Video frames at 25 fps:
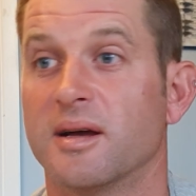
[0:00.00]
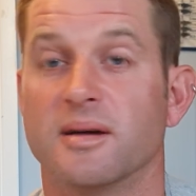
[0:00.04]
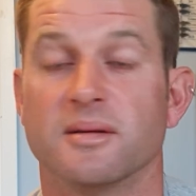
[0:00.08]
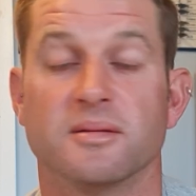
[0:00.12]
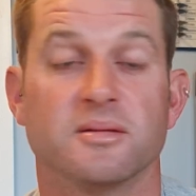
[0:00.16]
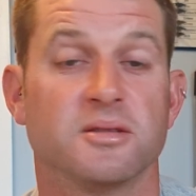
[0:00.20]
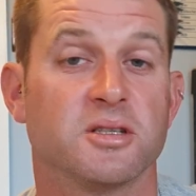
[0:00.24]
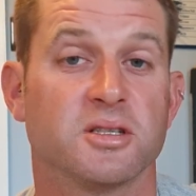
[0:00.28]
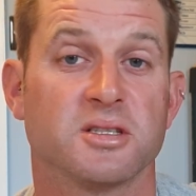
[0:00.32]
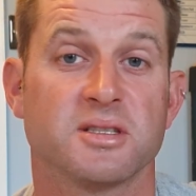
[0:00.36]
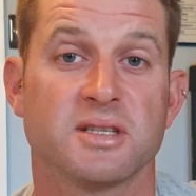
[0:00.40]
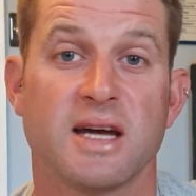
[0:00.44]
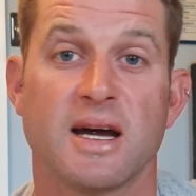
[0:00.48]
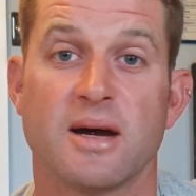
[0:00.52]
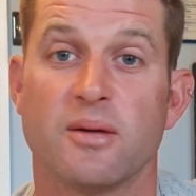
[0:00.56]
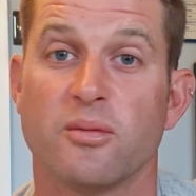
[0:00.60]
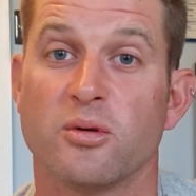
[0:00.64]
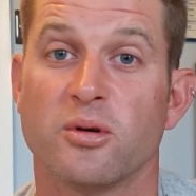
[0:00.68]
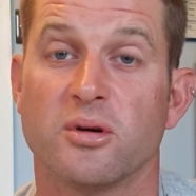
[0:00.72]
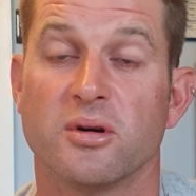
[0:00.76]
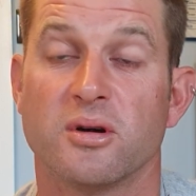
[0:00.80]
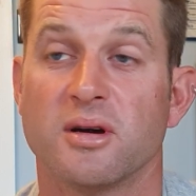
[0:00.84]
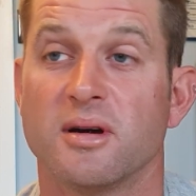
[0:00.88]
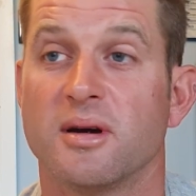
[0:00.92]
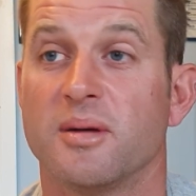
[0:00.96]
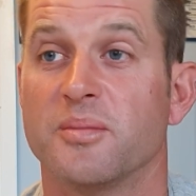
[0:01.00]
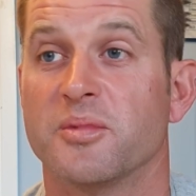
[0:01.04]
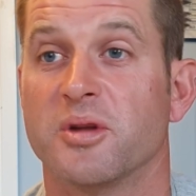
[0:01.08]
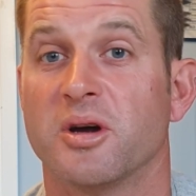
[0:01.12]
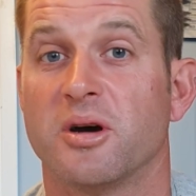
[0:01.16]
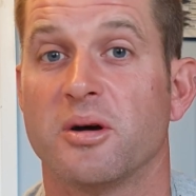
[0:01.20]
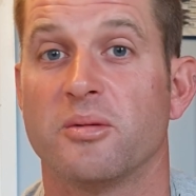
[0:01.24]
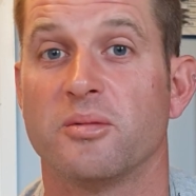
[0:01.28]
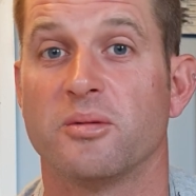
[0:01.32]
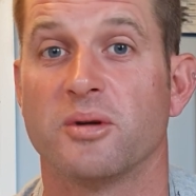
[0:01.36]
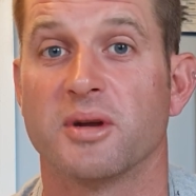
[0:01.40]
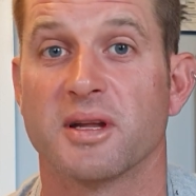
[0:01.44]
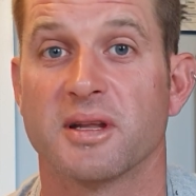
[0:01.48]
just tap water. I'm
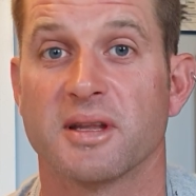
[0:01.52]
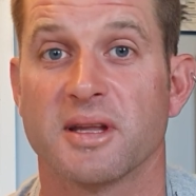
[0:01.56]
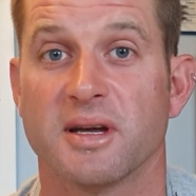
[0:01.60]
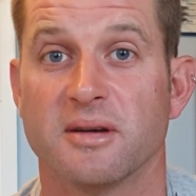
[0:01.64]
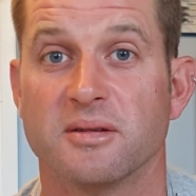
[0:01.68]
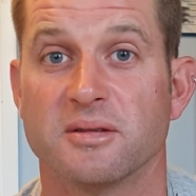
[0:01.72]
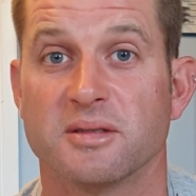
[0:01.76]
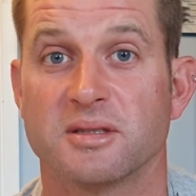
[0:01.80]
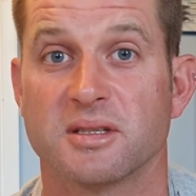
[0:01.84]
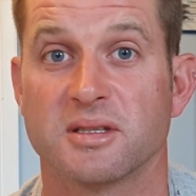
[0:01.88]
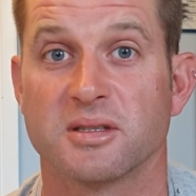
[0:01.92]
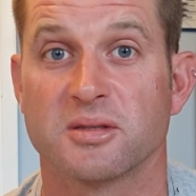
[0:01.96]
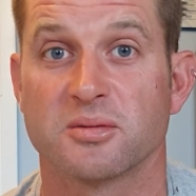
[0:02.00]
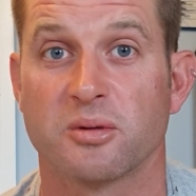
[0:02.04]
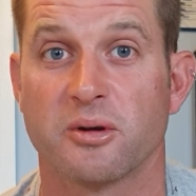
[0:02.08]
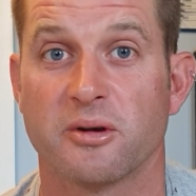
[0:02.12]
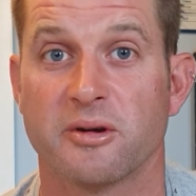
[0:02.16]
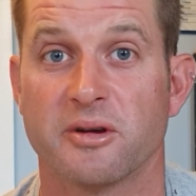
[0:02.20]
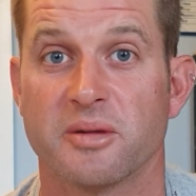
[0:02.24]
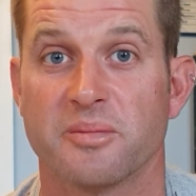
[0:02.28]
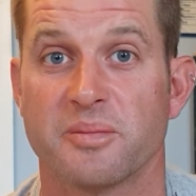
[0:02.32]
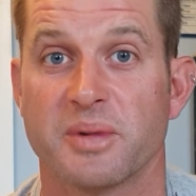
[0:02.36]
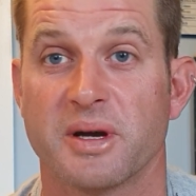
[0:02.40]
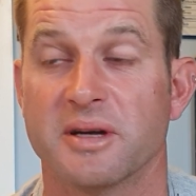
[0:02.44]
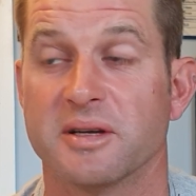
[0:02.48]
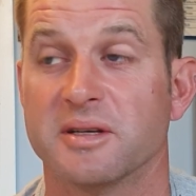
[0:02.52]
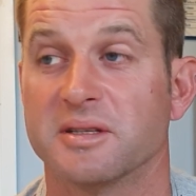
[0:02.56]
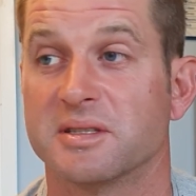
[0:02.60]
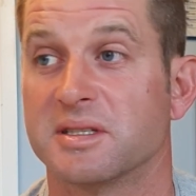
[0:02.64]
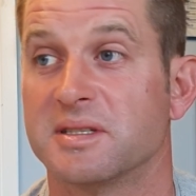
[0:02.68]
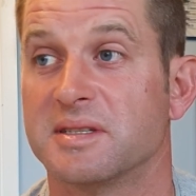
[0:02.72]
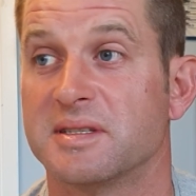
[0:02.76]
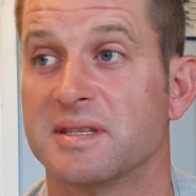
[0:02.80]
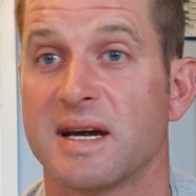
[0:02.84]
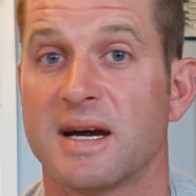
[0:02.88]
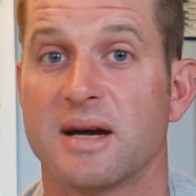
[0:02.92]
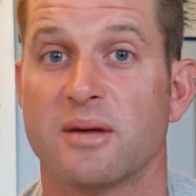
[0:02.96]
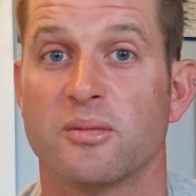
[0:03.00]
not one of those that's worried about
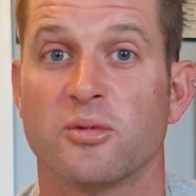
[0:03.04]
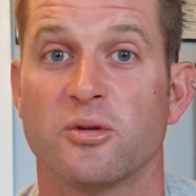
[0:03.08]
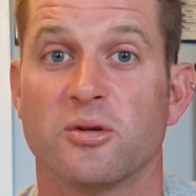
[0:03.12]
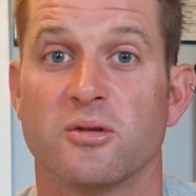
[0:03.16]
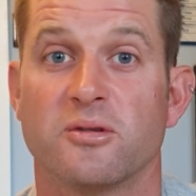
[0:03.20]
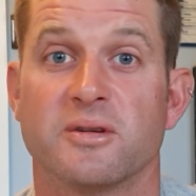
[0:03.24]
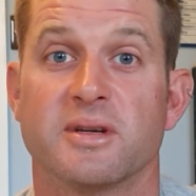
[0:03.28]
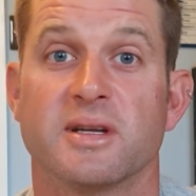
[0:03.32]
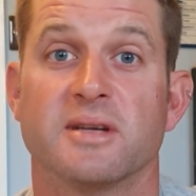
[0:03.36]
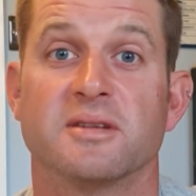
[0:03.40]
using tap water.